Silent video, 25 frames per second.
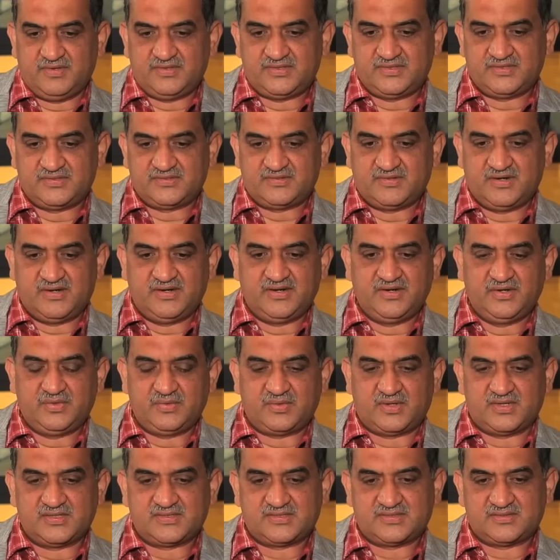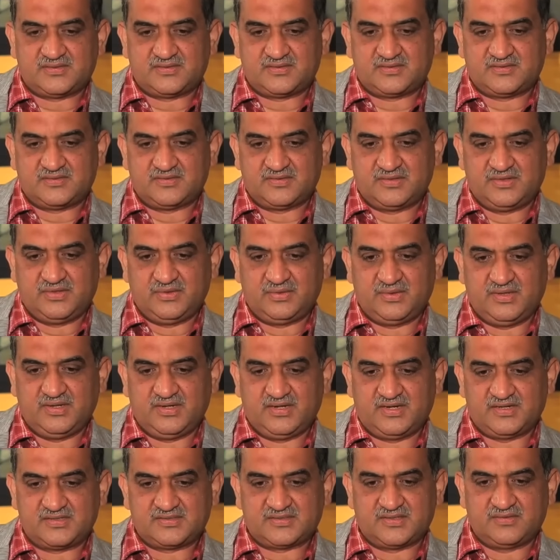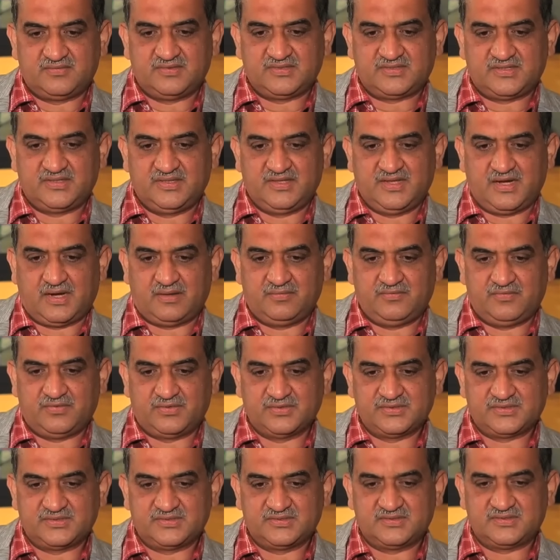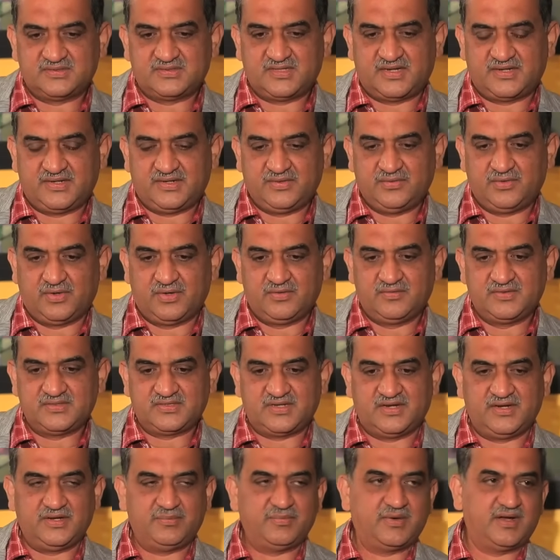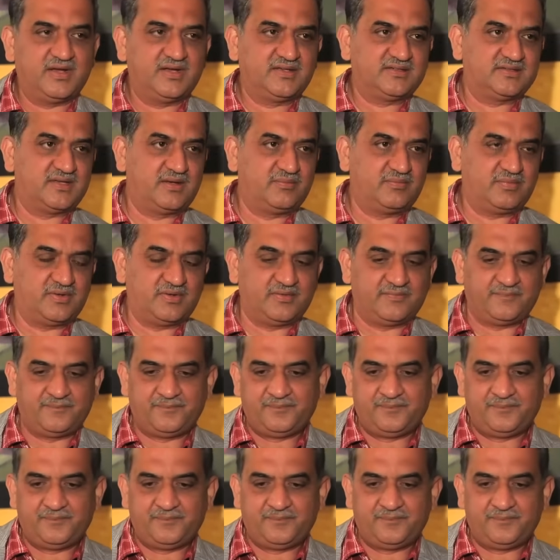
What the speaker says: which is drilled into us during our service in the armed forces, that you always lead by example.